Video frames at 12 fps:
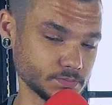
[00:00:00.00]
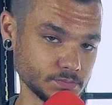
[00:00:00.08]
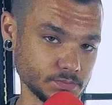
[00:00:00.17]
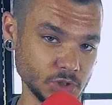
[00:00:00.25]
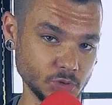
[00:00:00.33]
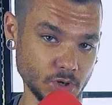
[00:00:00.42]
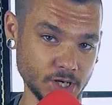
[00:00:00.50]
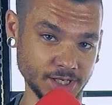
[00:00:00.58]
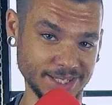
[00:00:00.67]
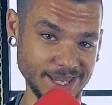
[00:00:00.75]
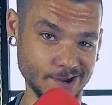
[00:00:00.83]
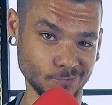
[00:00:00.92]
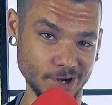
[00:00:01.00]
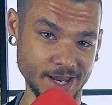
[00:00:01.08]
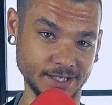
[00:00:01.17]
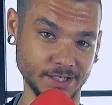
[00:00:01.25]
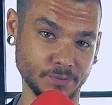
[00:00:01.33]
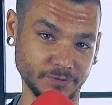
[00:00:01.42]
you want to get
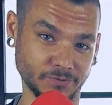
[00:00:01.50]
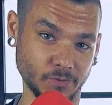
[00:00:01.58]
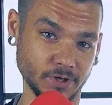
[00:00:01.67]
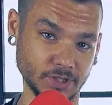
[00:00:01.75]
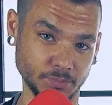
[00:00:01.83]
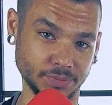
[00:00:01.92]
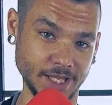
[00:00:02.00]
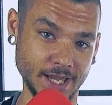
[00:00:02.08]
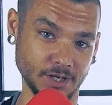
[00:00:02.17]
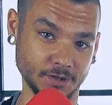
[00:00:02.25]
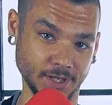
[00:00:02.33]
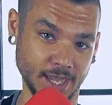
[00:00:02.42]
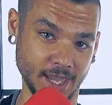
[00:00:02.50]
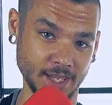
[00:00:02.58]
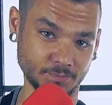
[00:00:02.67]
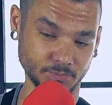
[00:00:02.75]
ready before you play, okay?